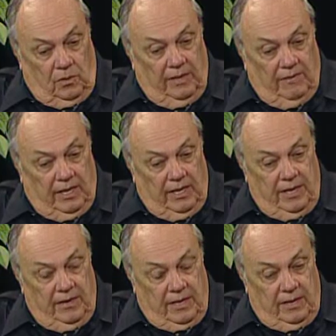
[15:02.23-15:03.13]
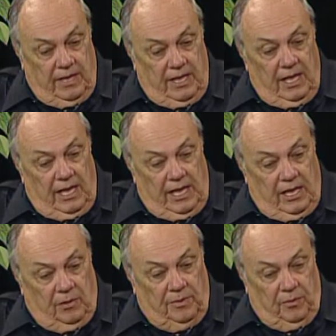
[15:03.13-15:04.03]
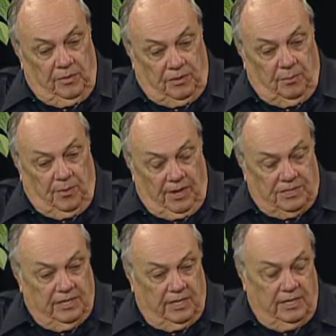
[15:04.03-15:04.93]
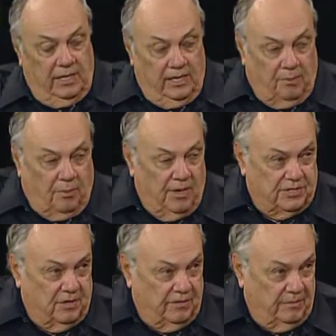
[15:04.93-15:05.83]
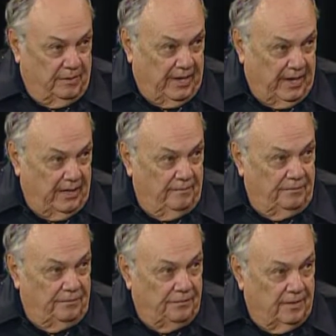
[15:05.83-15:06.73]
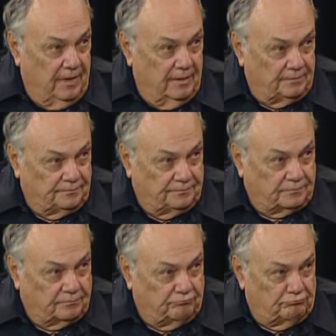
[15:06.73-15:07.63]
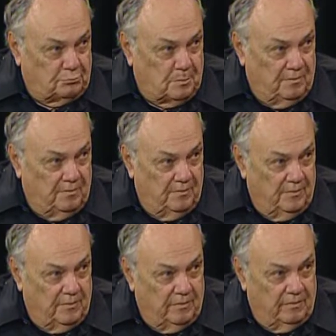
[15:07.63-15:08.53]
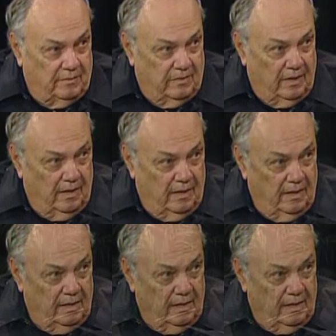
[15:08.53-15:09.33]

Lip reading: evening. He helped me with the press, getting the press off my back. Yeah, I wanted to close with this